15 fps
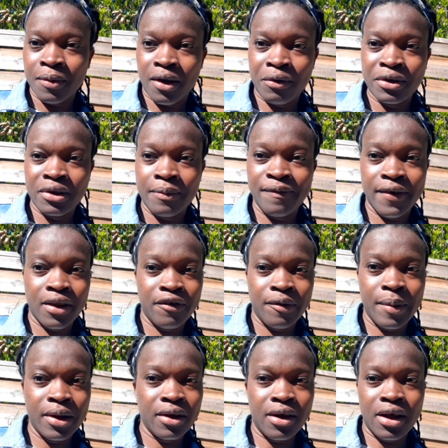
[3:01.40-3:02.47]
I was stepfather,
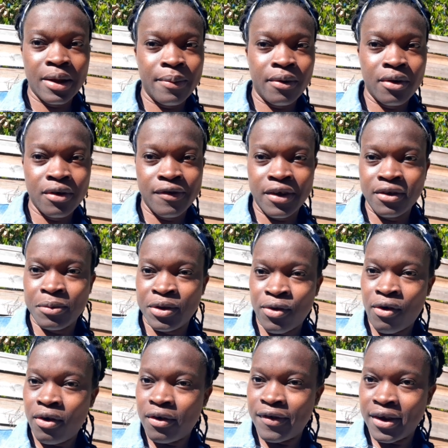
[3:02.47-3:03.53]
everybody call him Uncle Vin. I say,
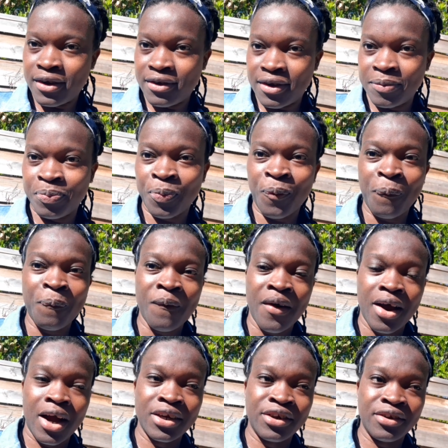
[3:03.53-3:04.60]
"Uncle Vin say."
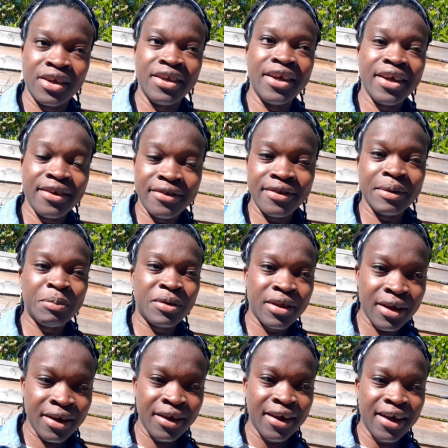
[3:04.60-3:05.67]
And she said, "Yes." Him
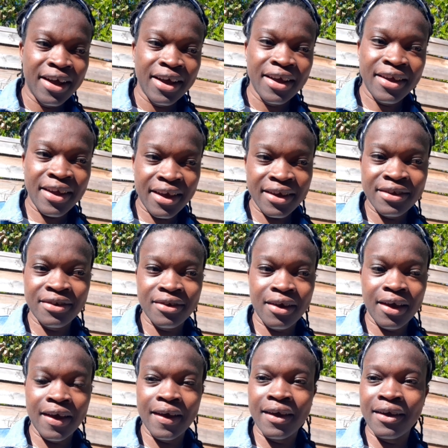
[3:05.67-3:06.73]
say, "Yes,
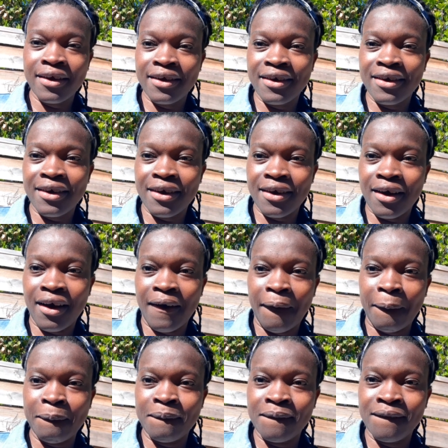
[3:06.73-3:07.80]
in
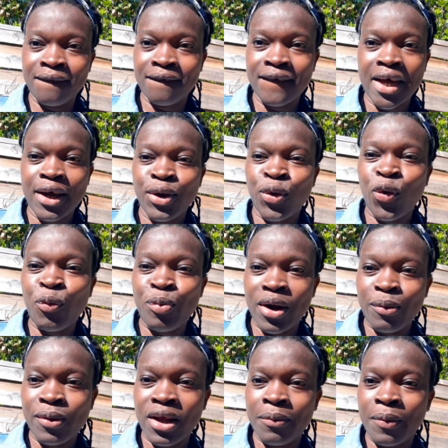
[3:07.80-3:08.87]
no
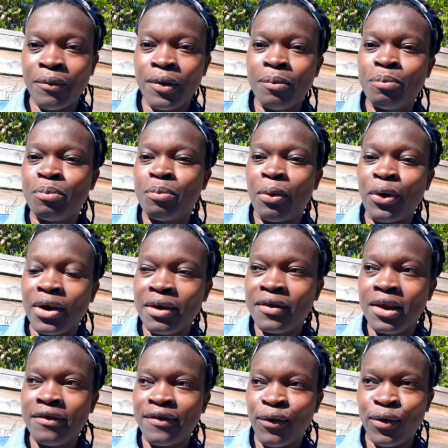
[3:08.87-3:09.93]
problem. We put
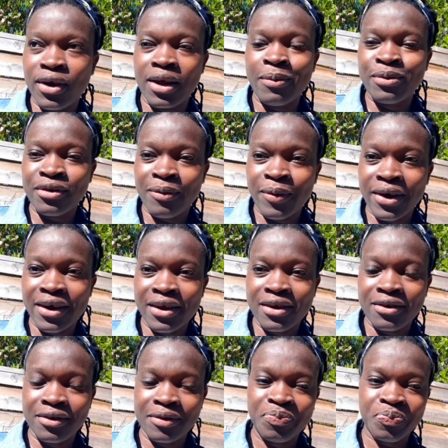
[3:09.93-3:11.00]
the fowl them somewhere else."